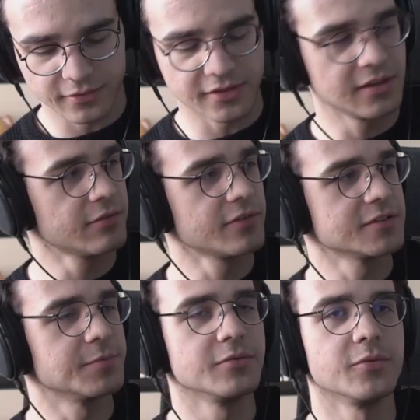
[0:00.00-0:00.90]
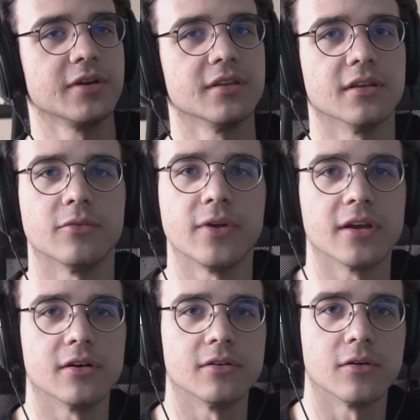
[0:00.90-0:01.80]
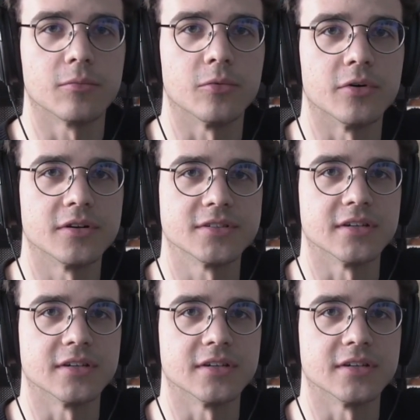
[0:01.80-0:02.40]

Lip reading: The difference between regular longboards